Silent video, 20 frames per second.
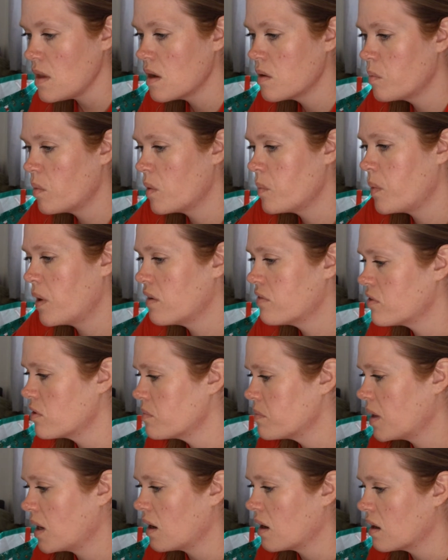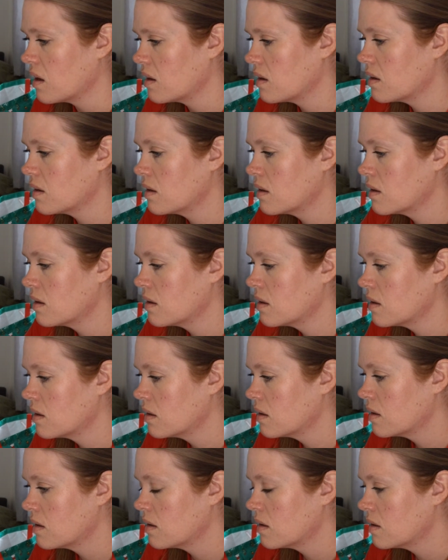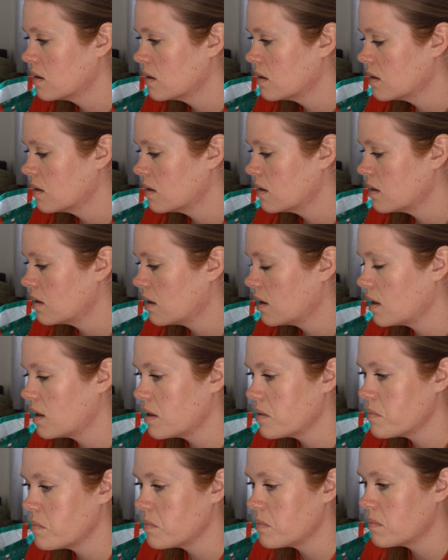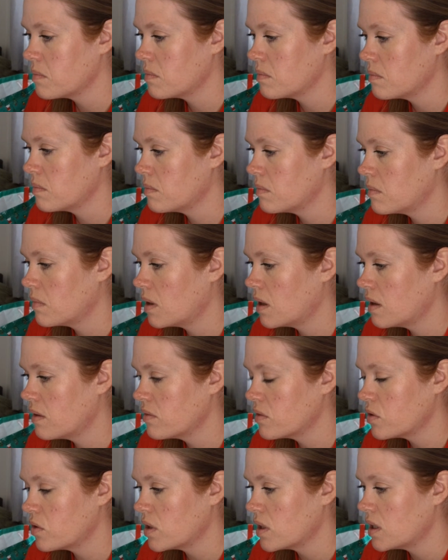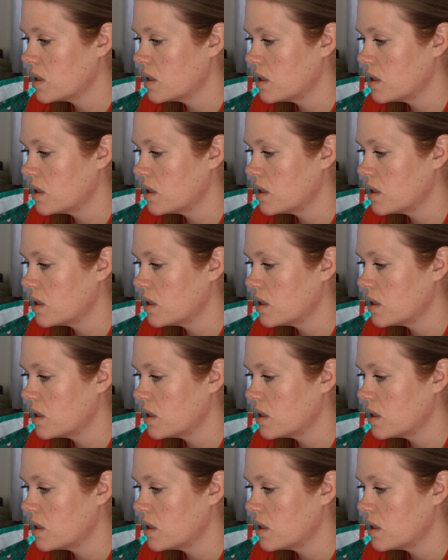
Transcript: But apart from that, I haven't got